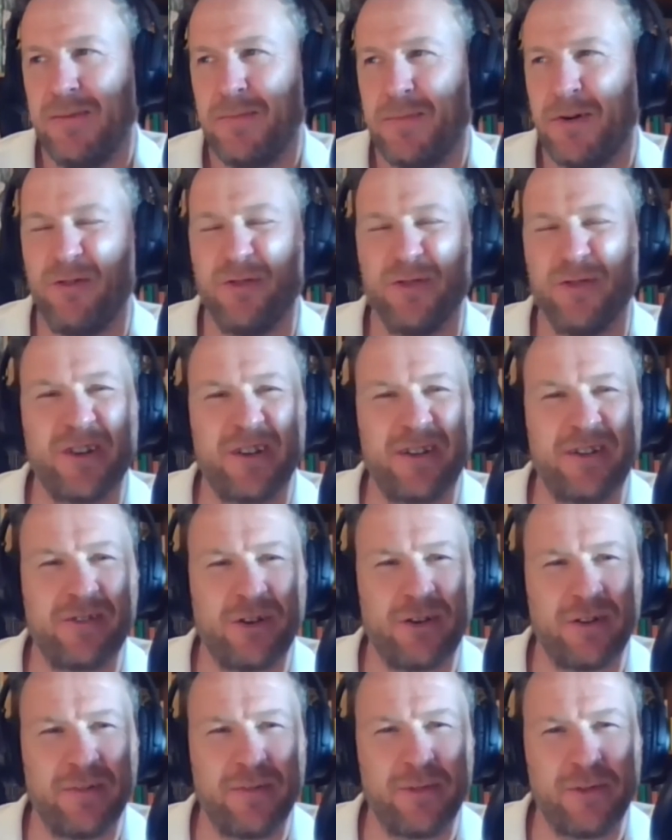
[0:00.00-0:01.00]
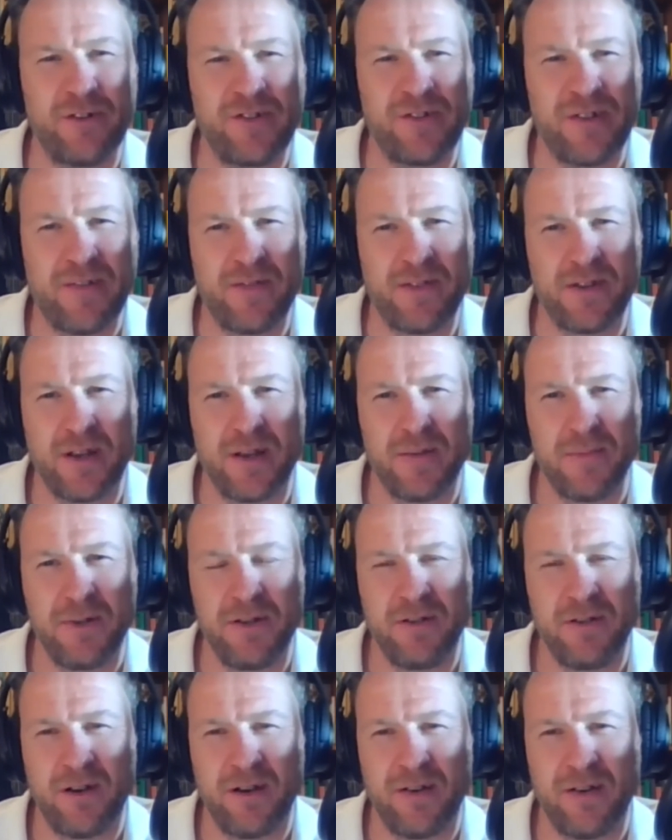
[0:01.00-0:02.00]
But also they've got the voice, haven't they? I
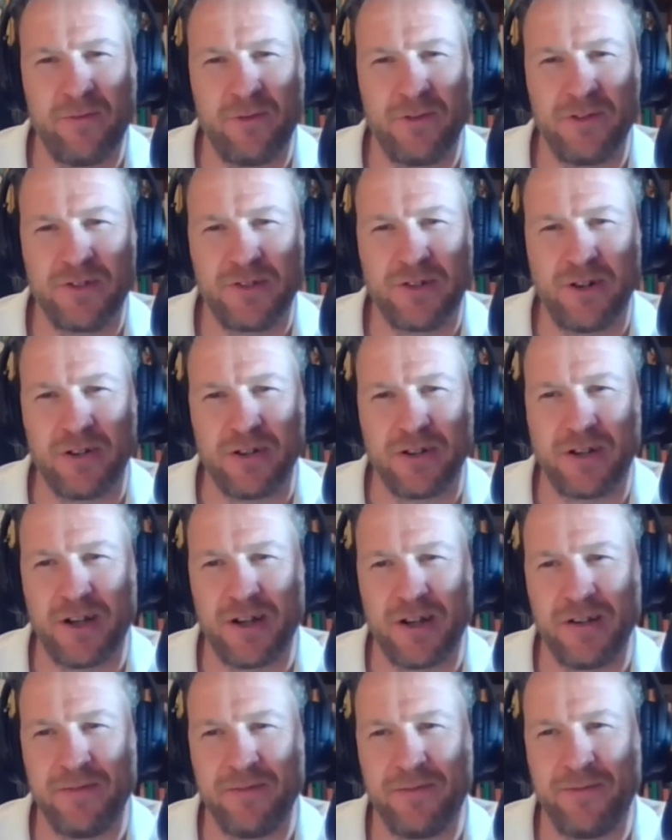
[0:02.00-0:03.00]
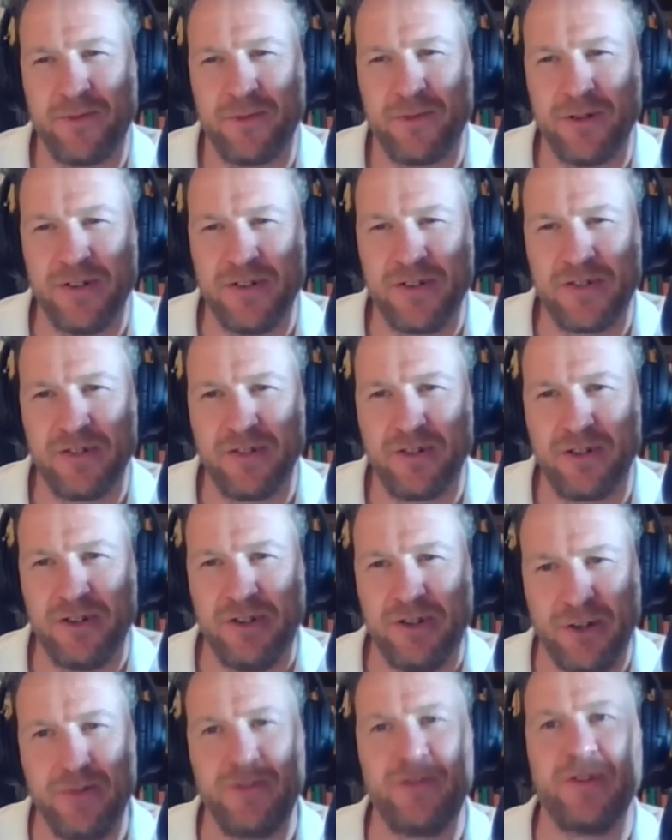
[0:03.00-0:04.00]
mean, not everyone's got the kind of voice and can
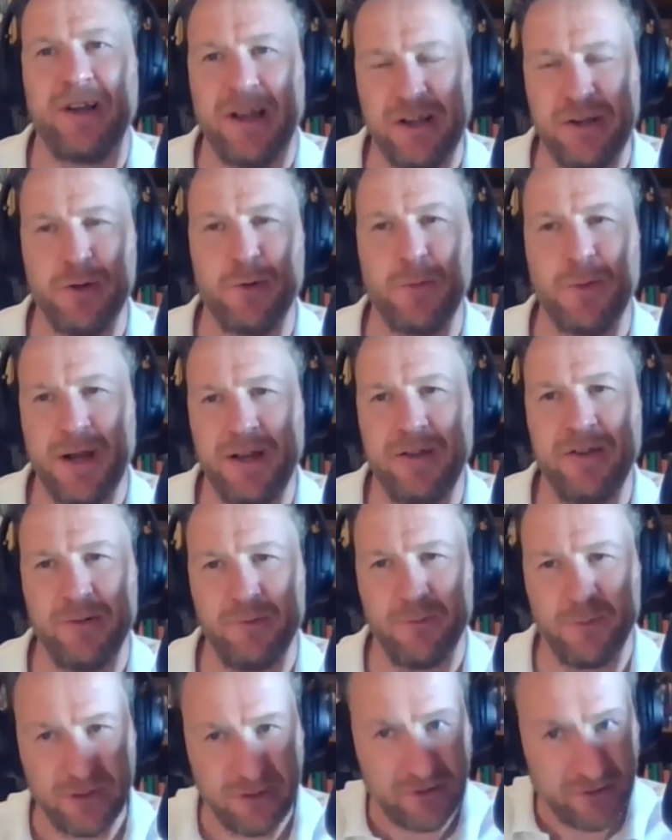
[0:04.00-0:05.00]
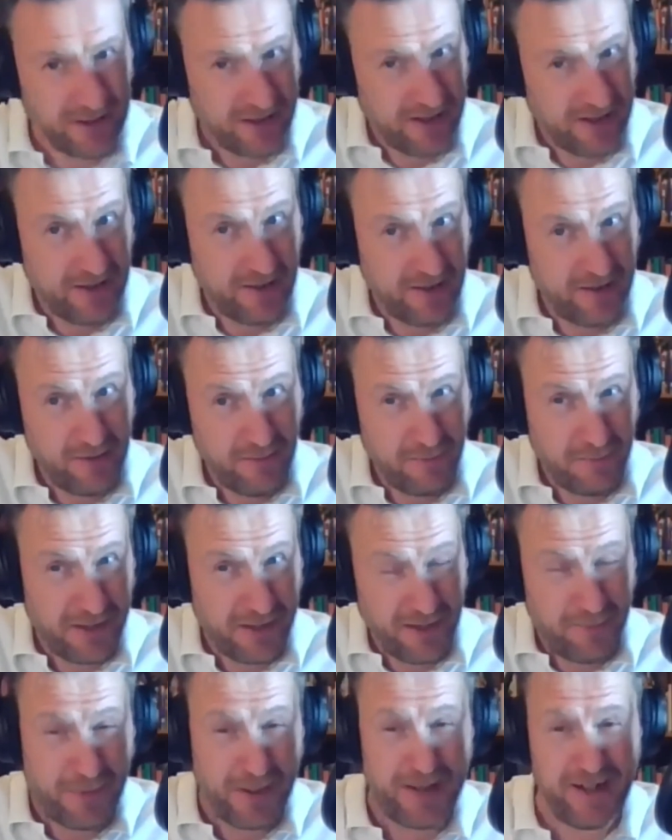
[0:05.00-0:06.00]
use it in the way that would
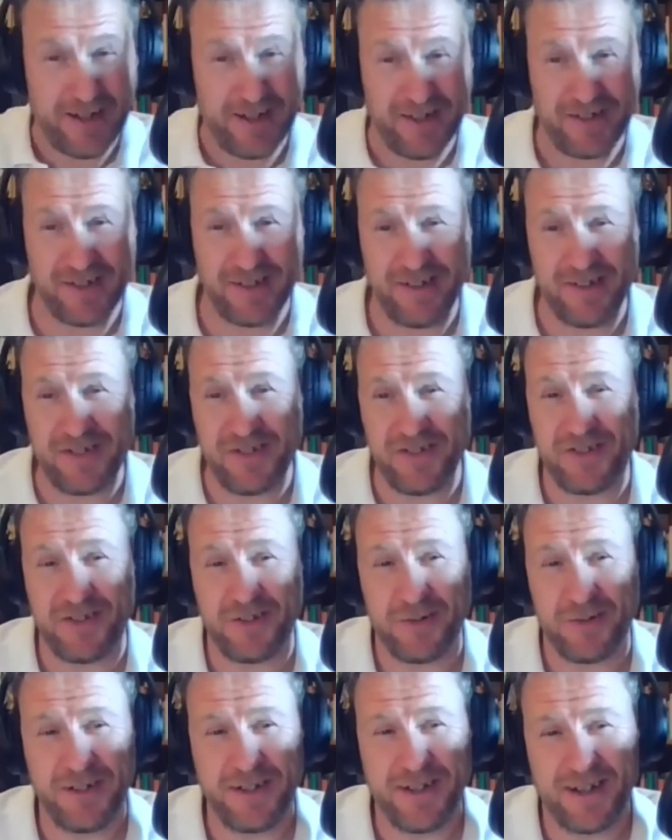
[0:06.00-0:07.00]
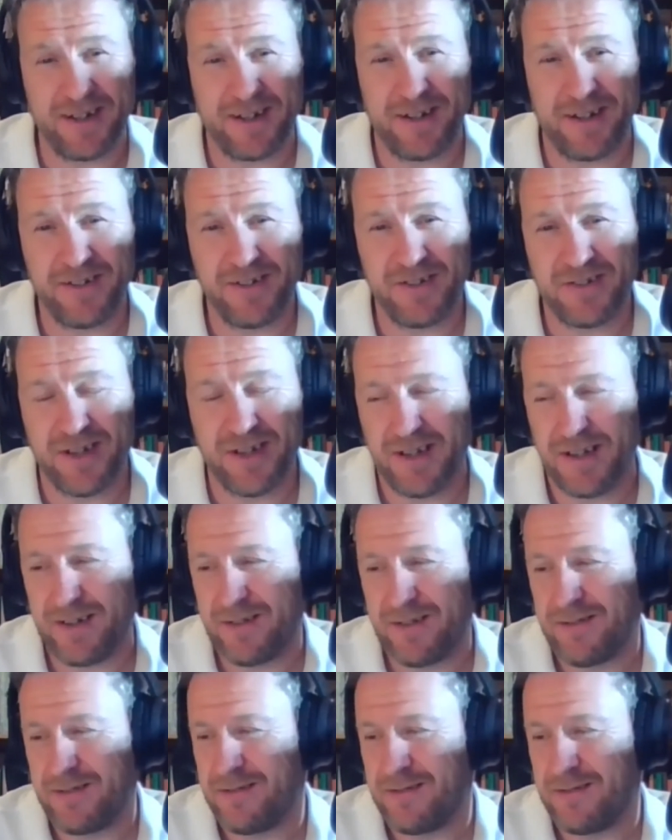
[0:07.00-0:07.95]
be appealing to listen to in that kind of setting.